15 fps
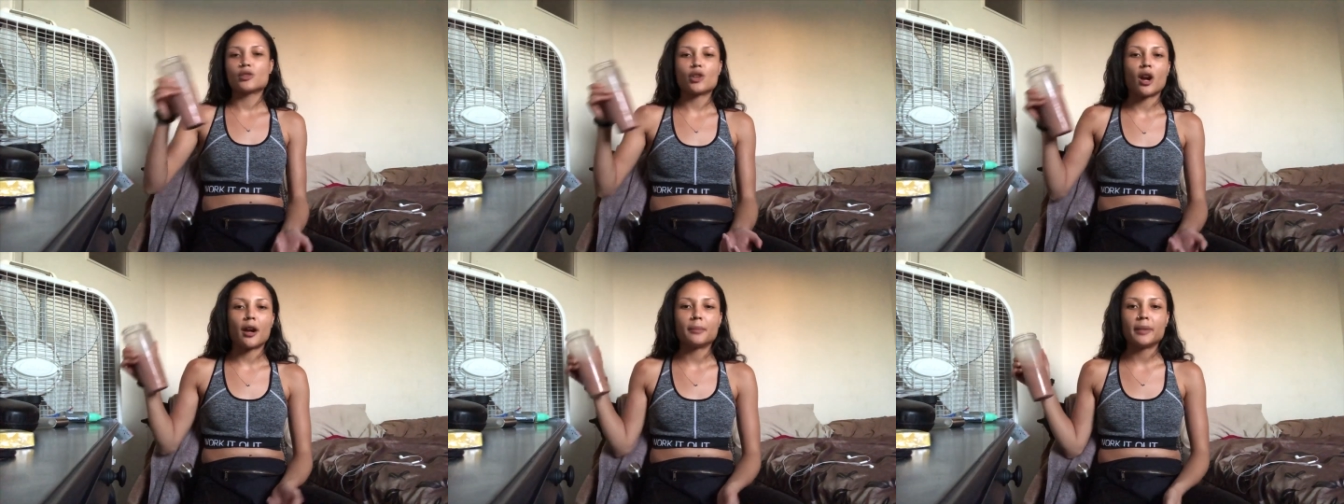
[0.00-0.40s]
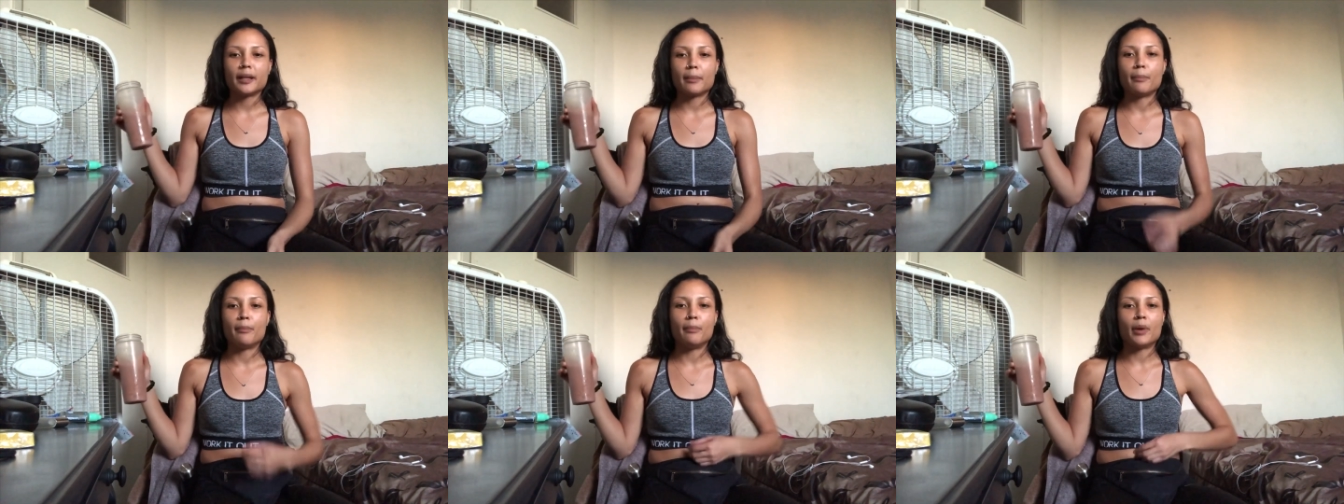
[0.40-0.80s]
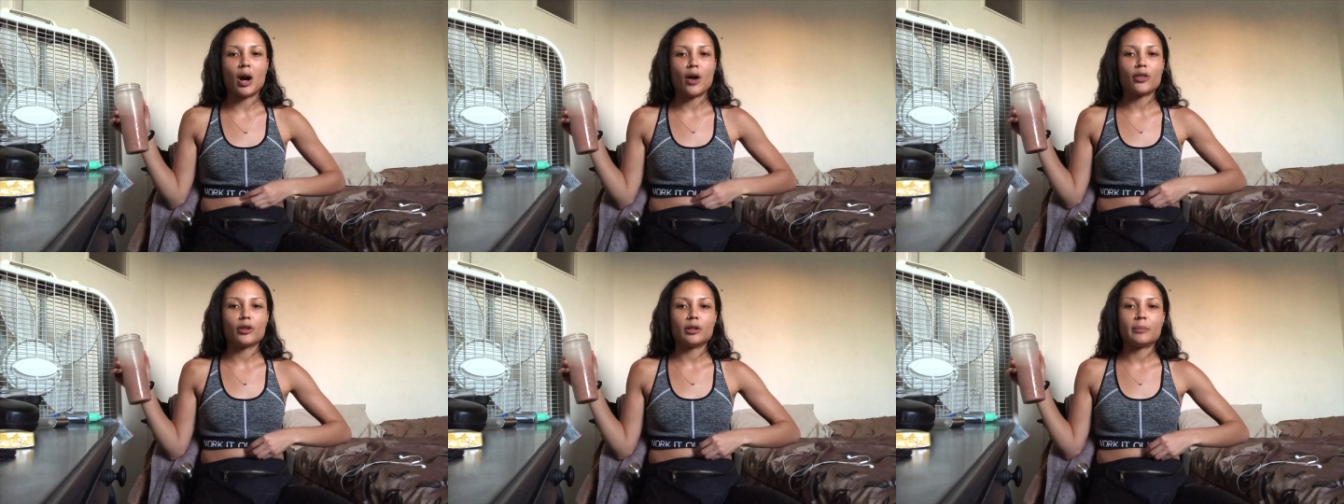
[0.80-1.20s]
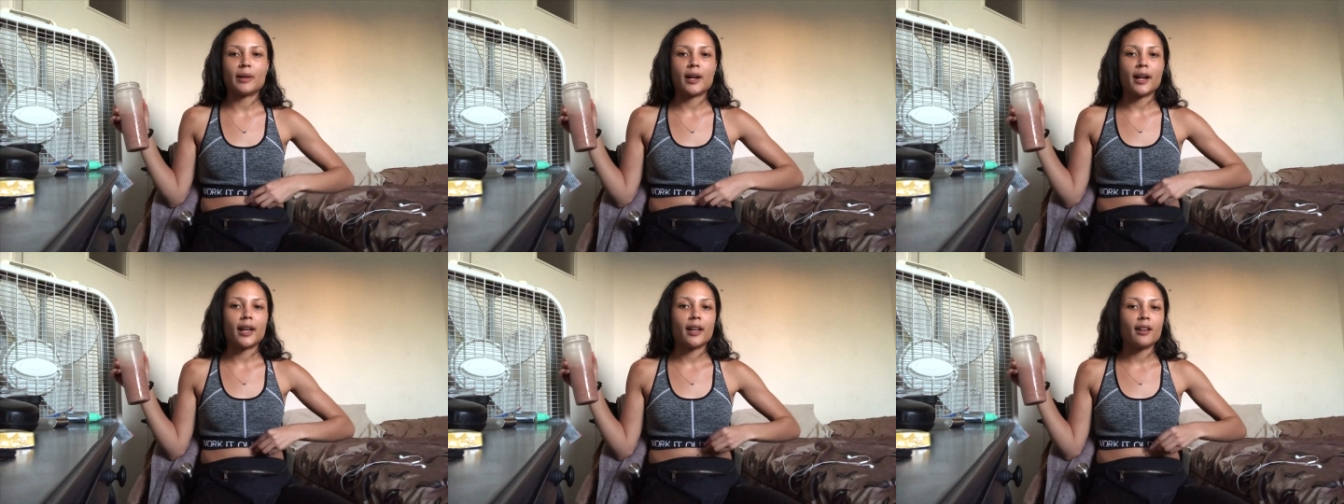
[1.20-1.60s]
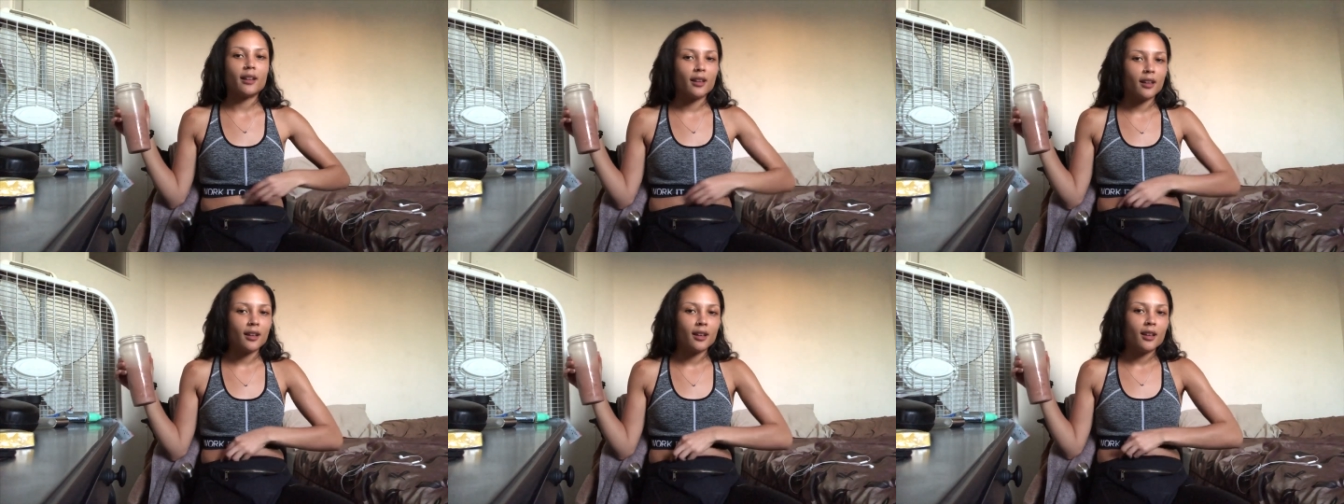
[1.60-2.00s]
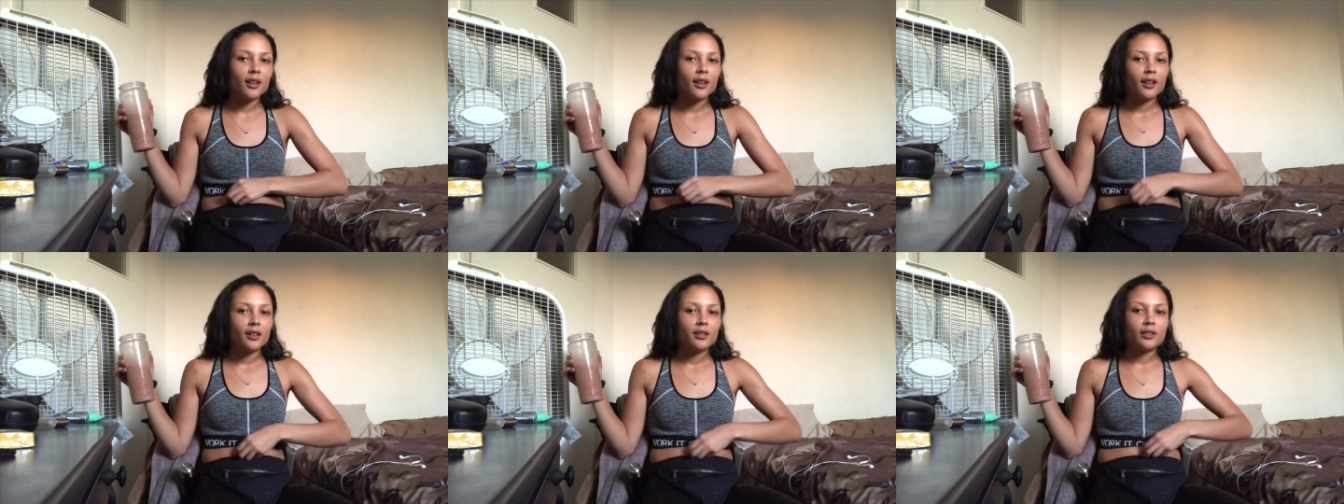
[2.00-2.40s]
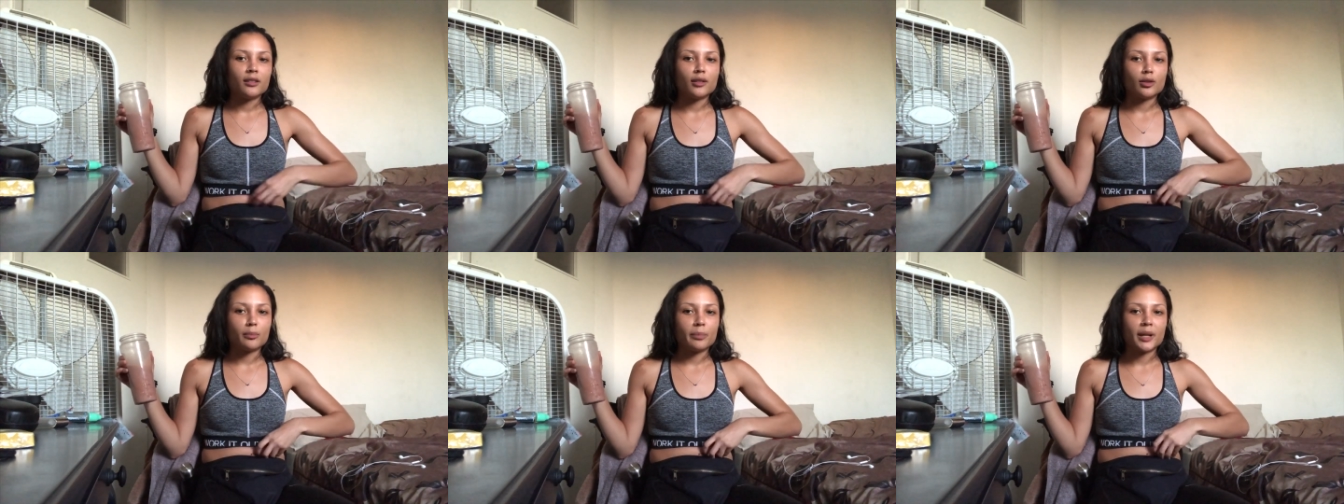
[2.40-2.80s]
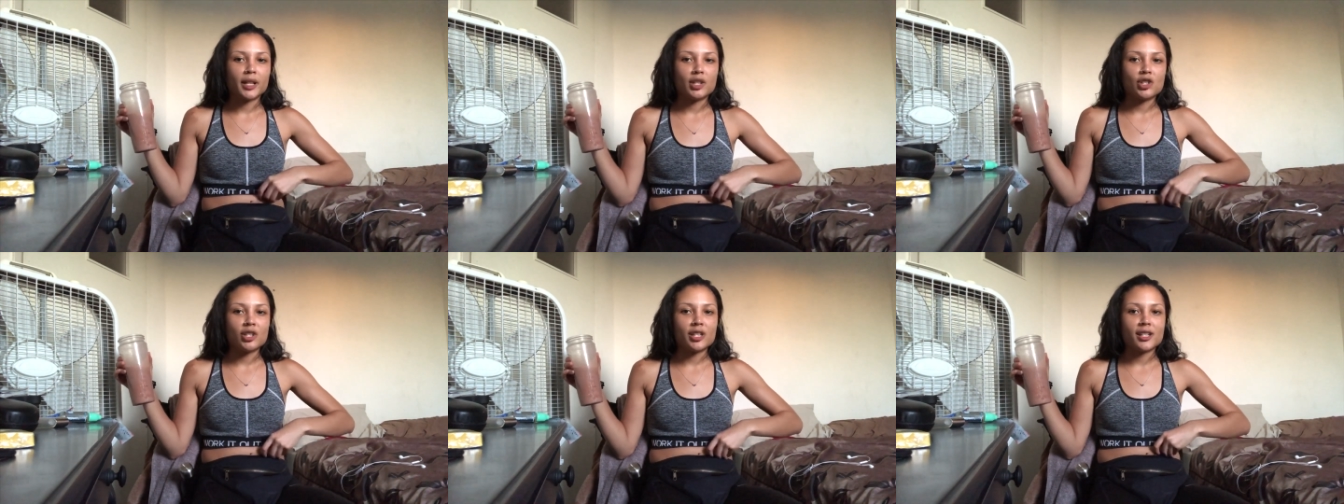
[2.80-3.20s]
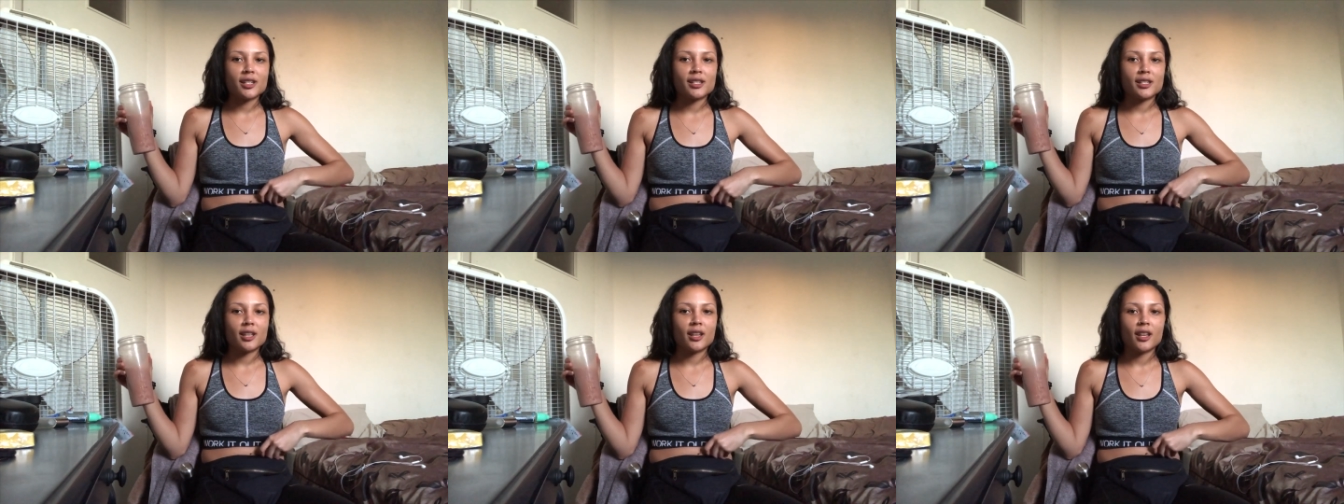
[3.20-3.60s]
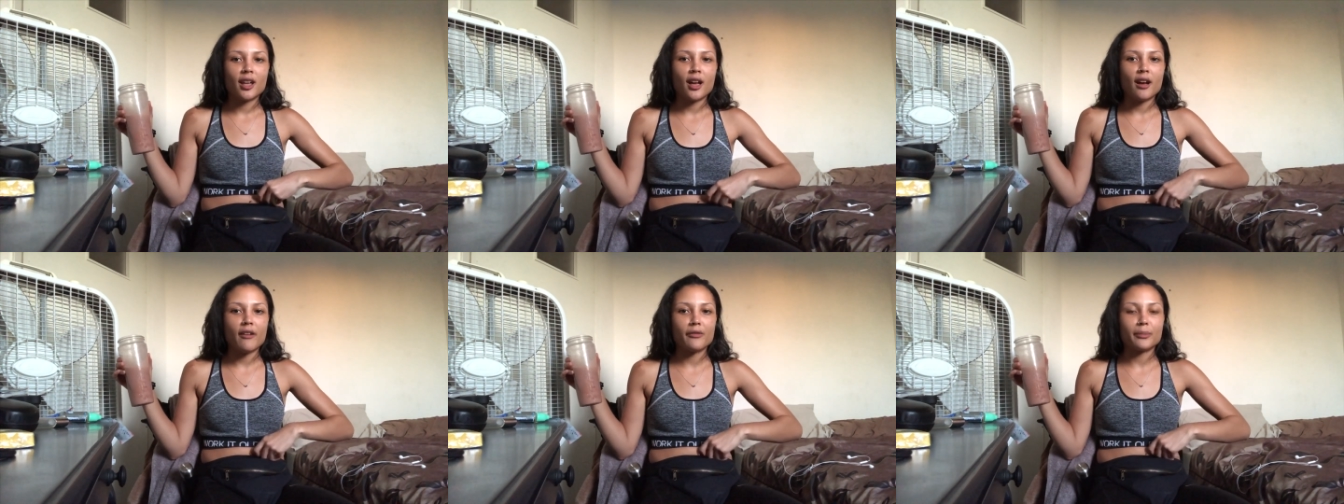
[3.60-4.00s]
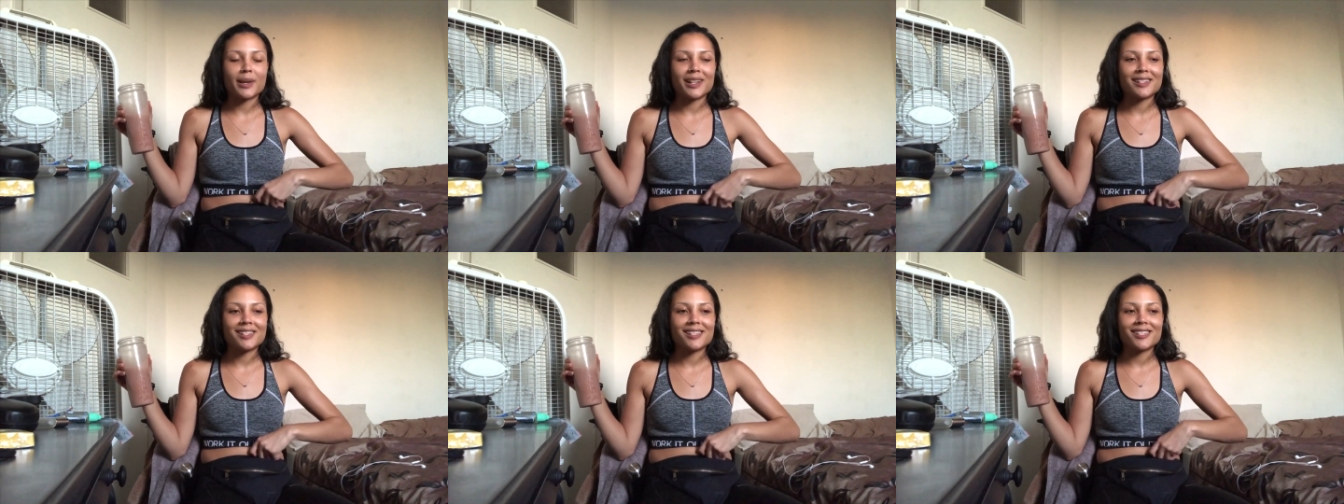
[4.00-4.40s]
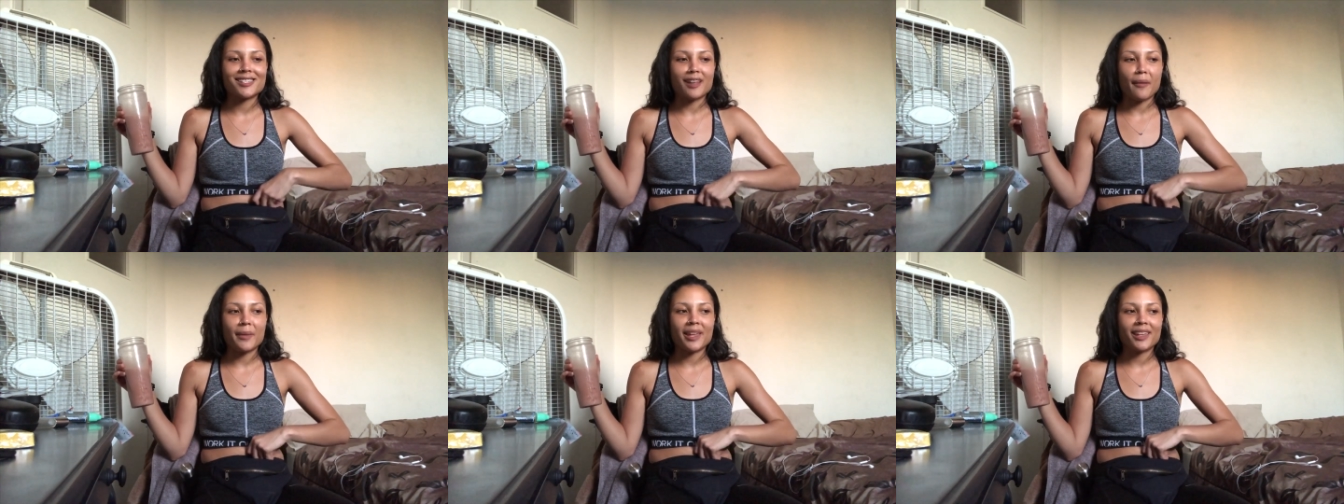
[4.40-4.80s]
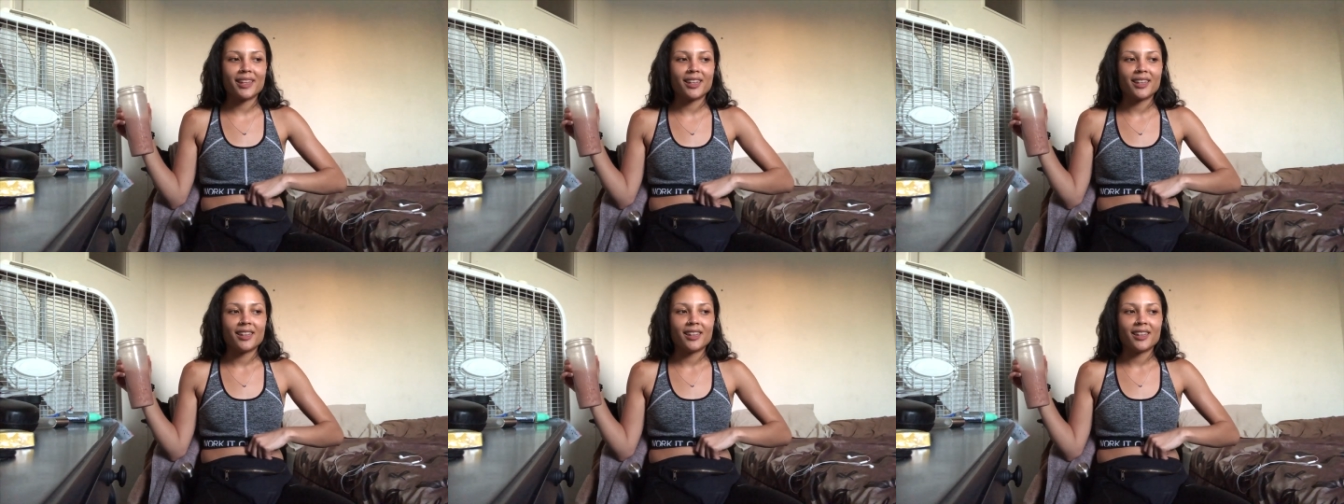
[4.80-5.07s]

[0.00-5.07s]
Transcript: Sorry, I'm like bothered by the little pudginess of my stomach.